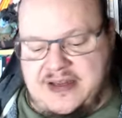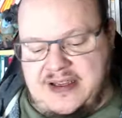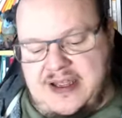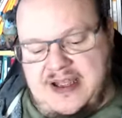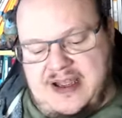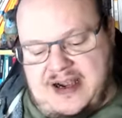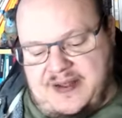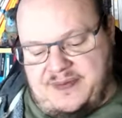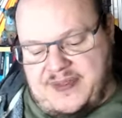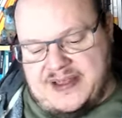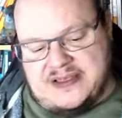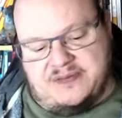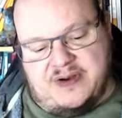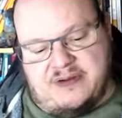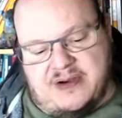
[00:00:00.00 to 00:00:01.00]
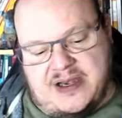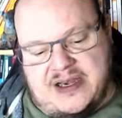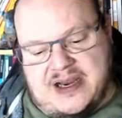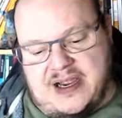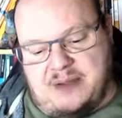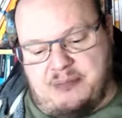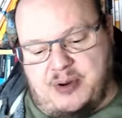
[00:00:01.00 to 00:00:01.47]
and that's very
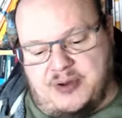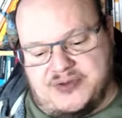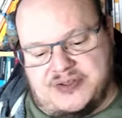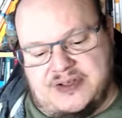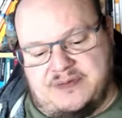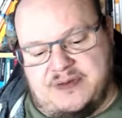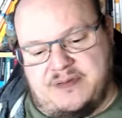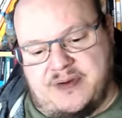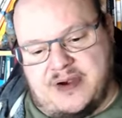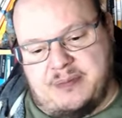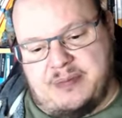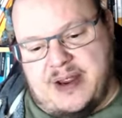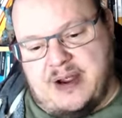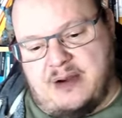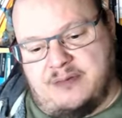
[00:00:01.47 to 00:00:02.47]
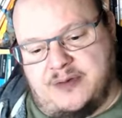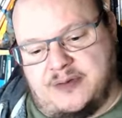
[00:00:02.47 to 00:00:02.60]
positive and very powerful.